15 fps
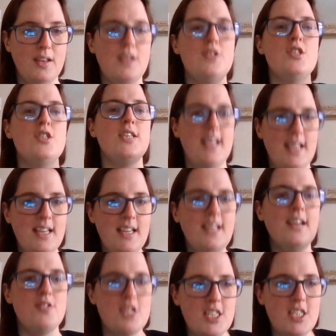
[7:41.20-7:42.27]
And she, you
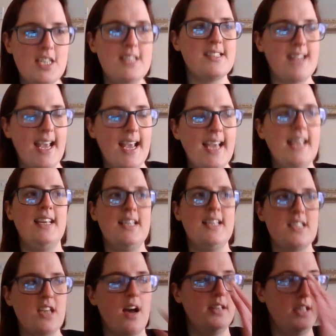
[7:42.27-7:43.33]
know, she's saying
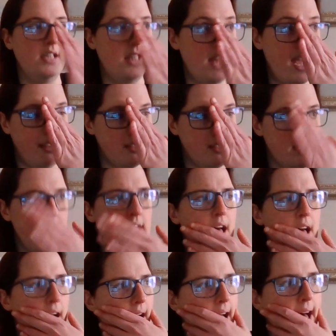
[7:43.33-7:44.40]
these kind of things.
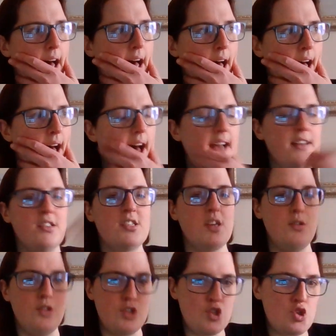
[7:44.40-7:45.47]
And
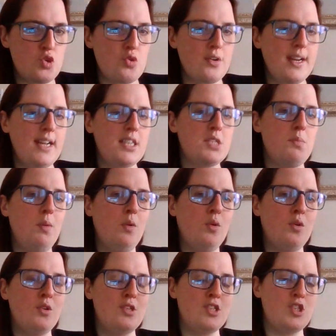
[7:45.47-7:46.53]
so the story
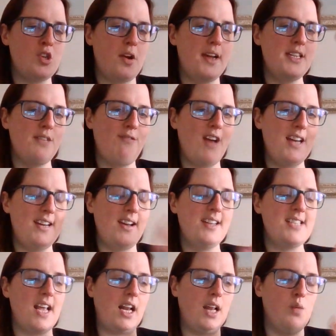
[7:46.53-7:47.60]
explores trying to find out
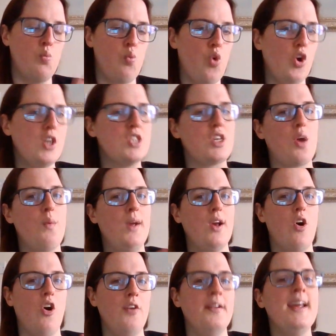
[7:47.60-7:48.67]
exactly what is going
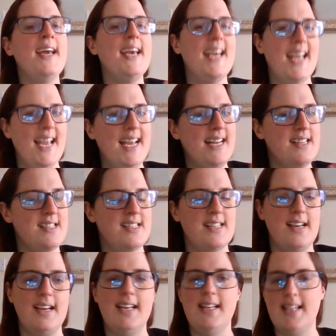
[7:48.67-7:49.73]
on
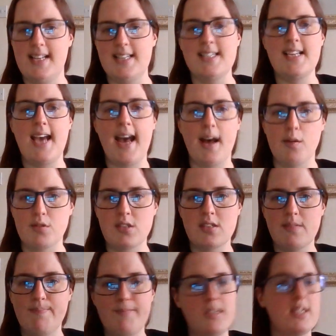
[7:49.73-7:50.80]
inside this
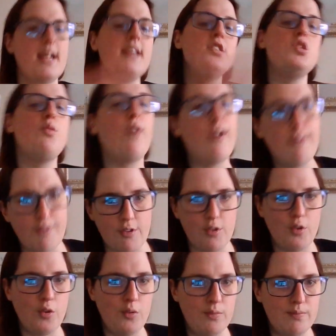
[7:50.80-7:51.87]
house. So that's your
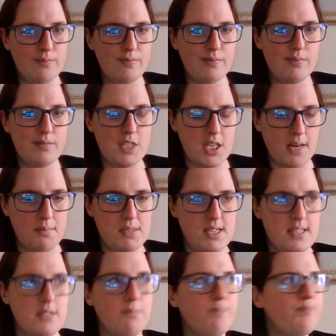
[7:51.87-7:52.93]
overall
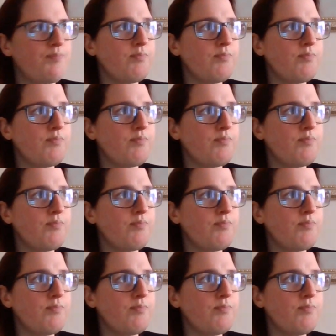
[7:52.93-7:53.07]
synopsis.